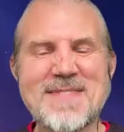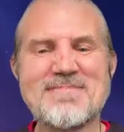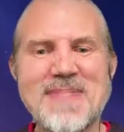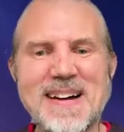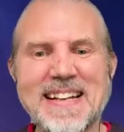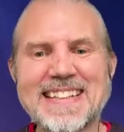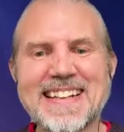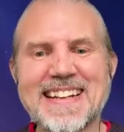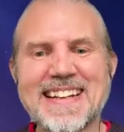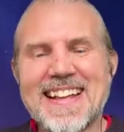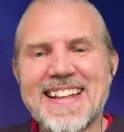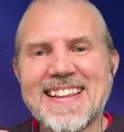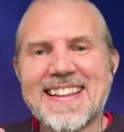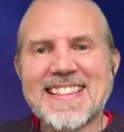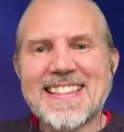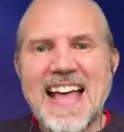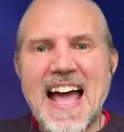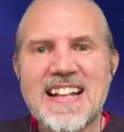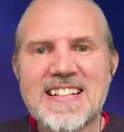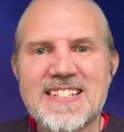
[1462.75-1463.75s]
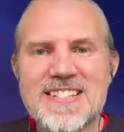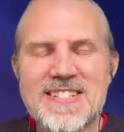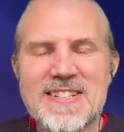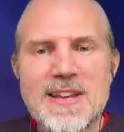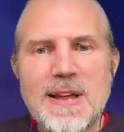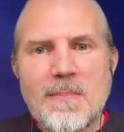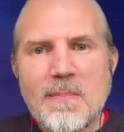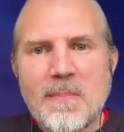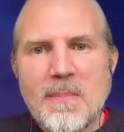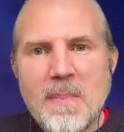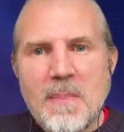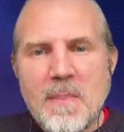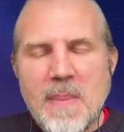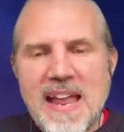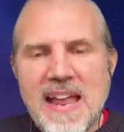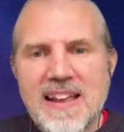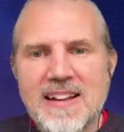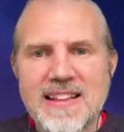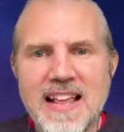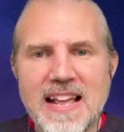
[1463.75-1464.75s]
But that's
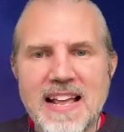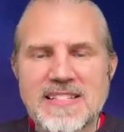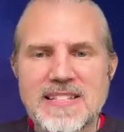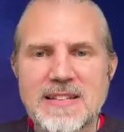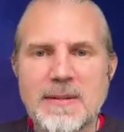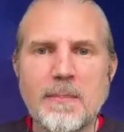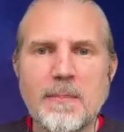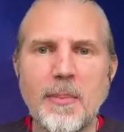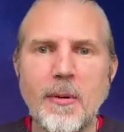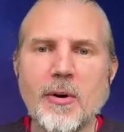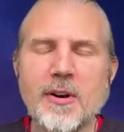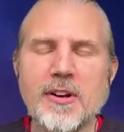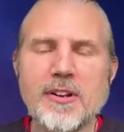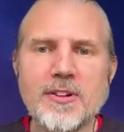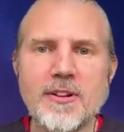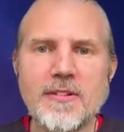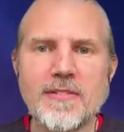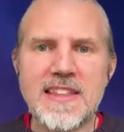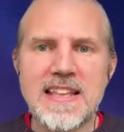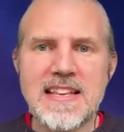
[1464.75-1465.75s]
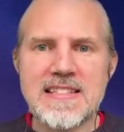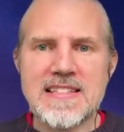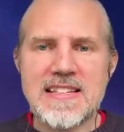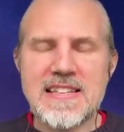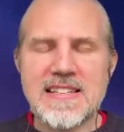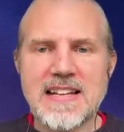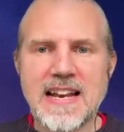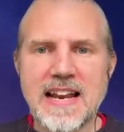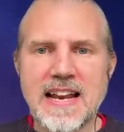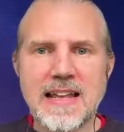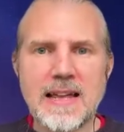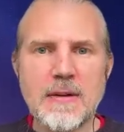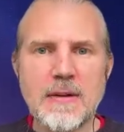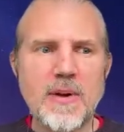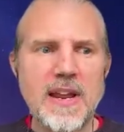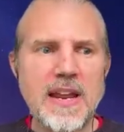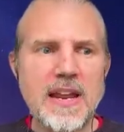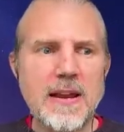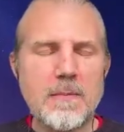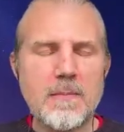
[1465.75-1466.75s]
the point of this. Is like
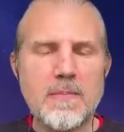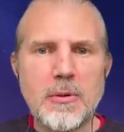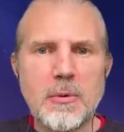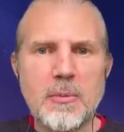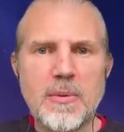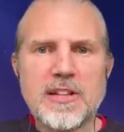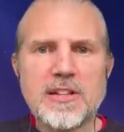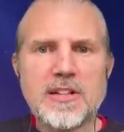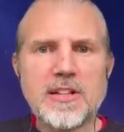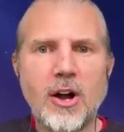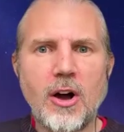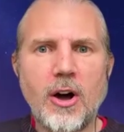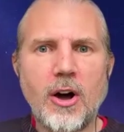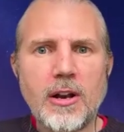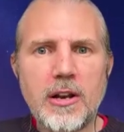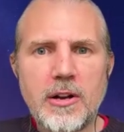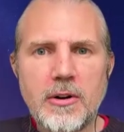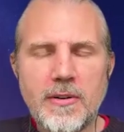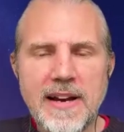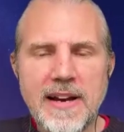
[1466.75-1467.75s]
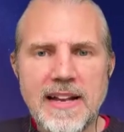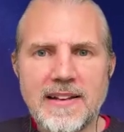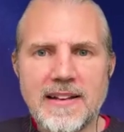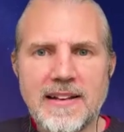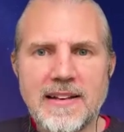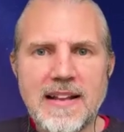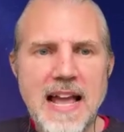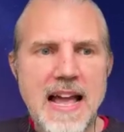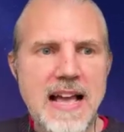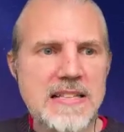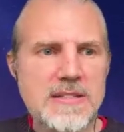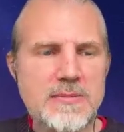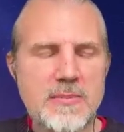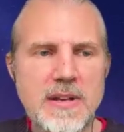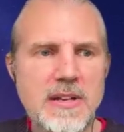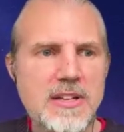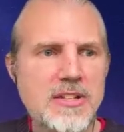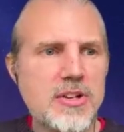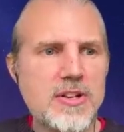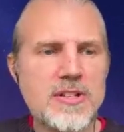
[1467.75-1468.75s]
we tolerate it as
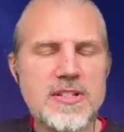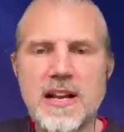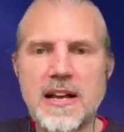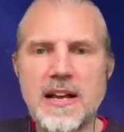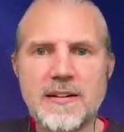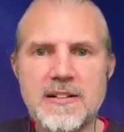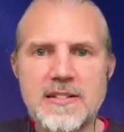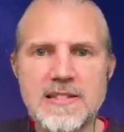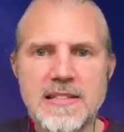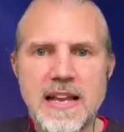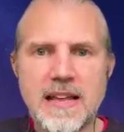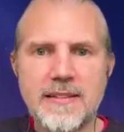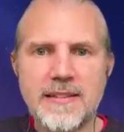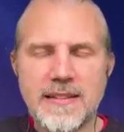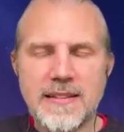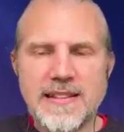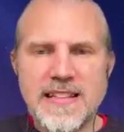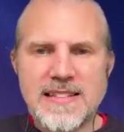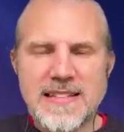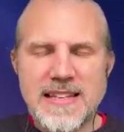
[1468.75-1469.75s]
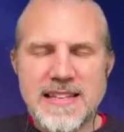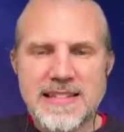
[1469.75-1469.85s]
we just understand that